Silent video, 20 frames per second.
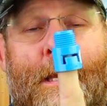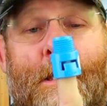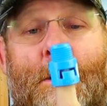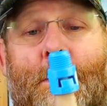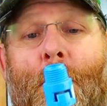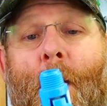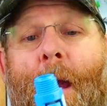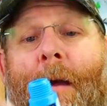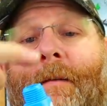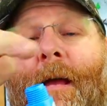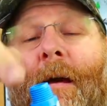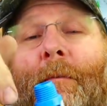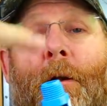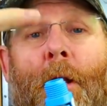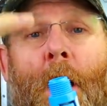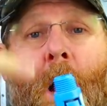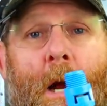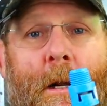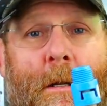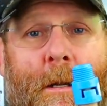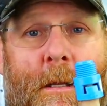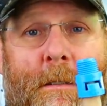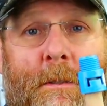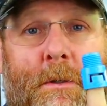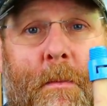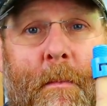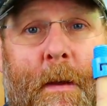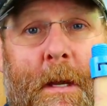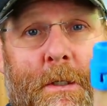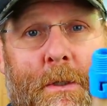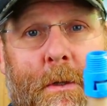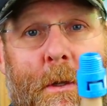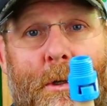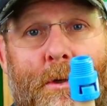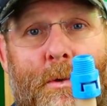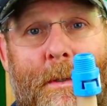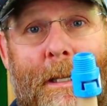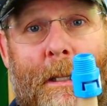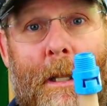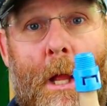this, you have to have a lock nut, so make sure
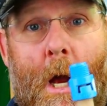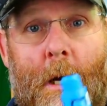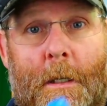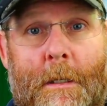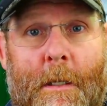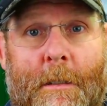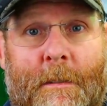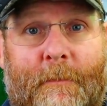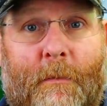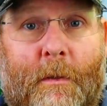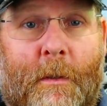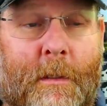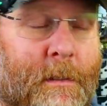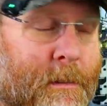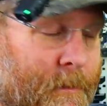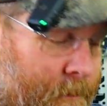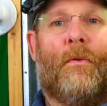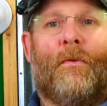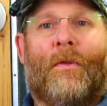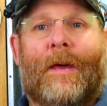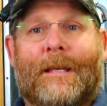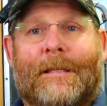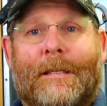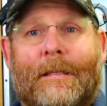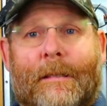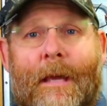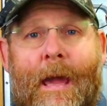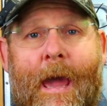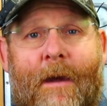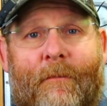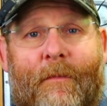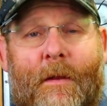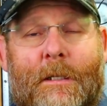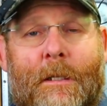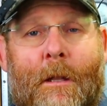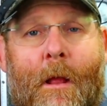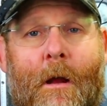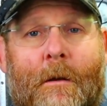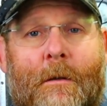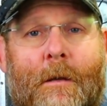that you get lock nuts for this. This is a half-inch
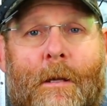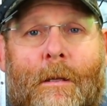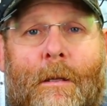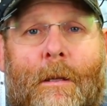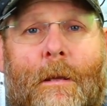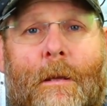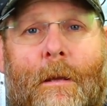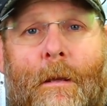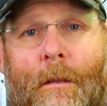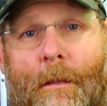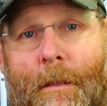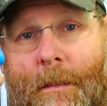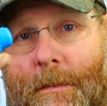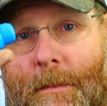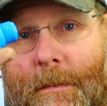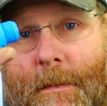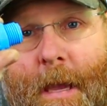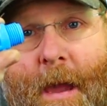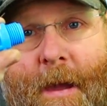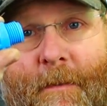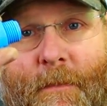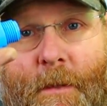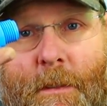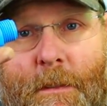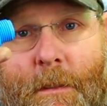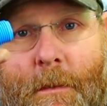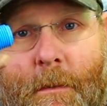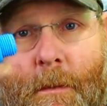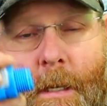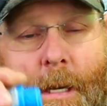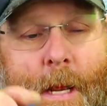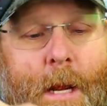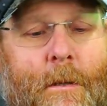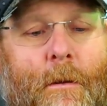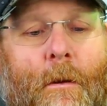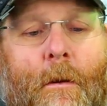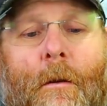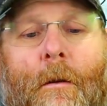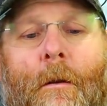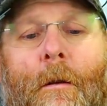lock nut. This is a half-inch
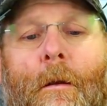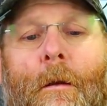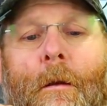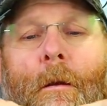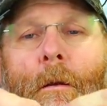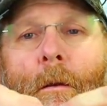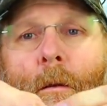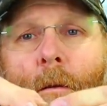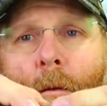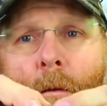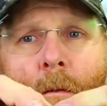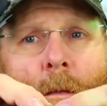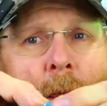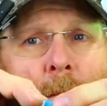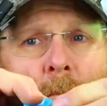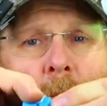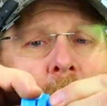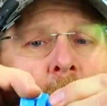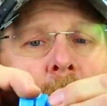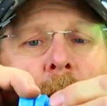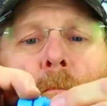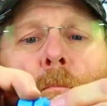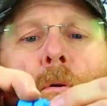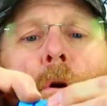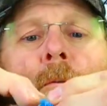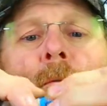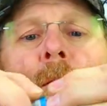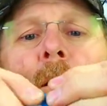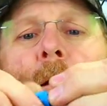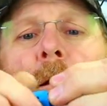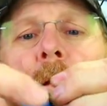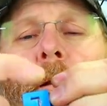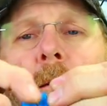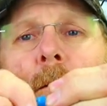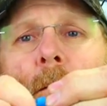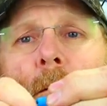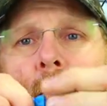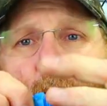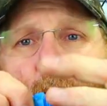connector. They made it perfectly,